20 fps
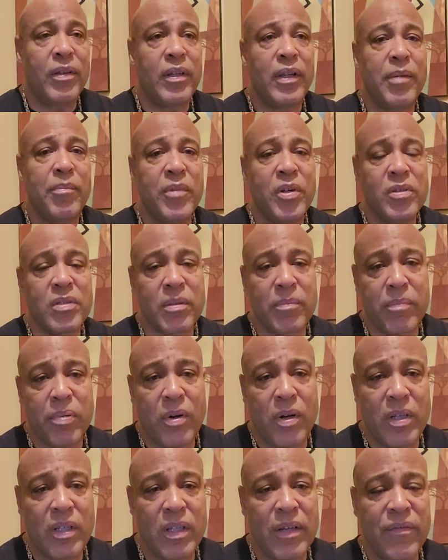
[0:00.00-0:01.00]
And most
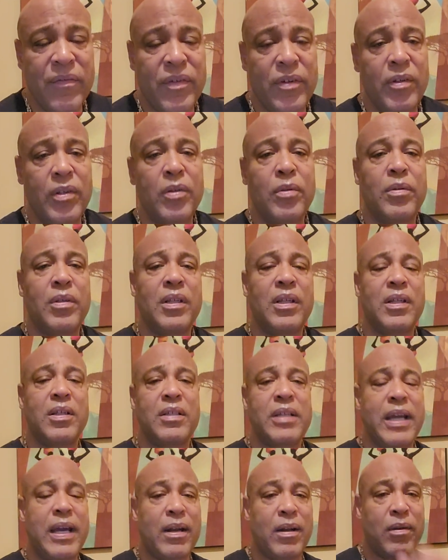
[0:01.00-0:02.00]
importantly, if you're new to the
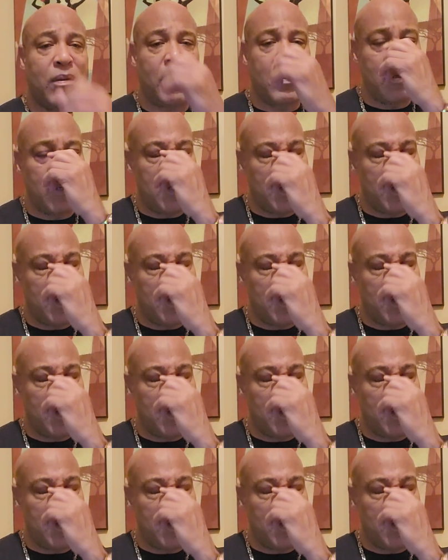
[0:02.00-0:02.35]
channel,